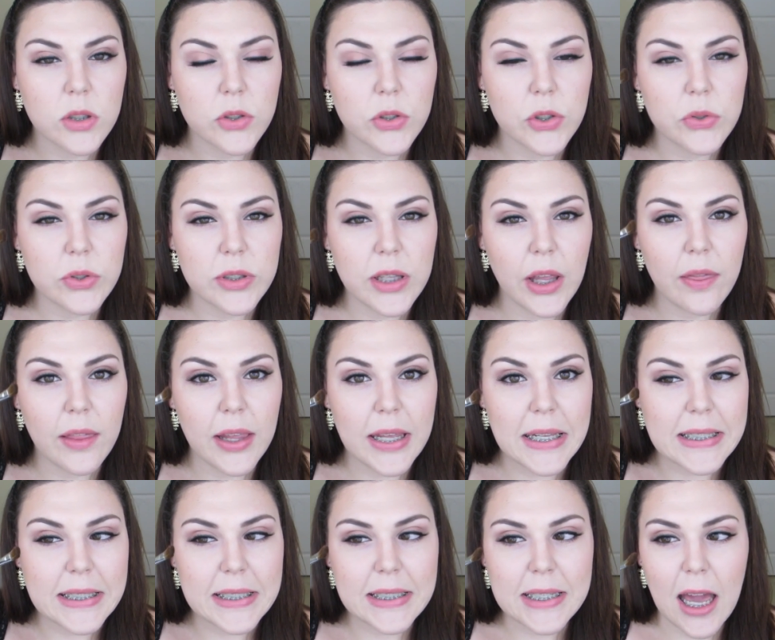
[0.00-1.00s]
to using
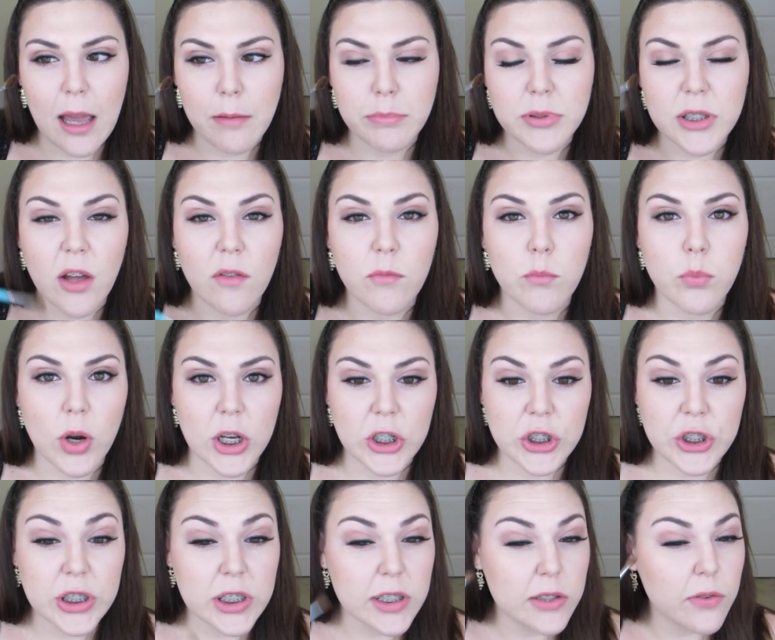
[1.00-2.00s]
these types of
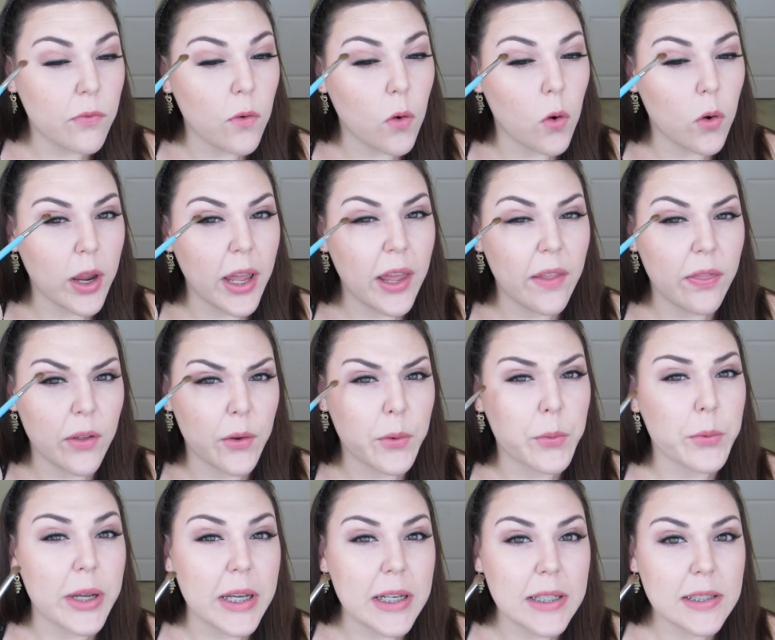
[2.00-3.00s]
brushes for in the
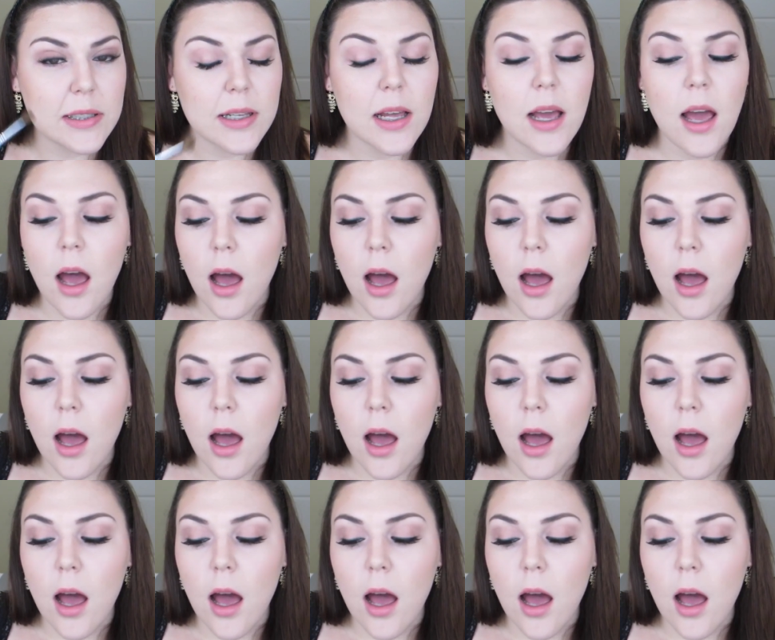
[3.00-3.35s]
crease.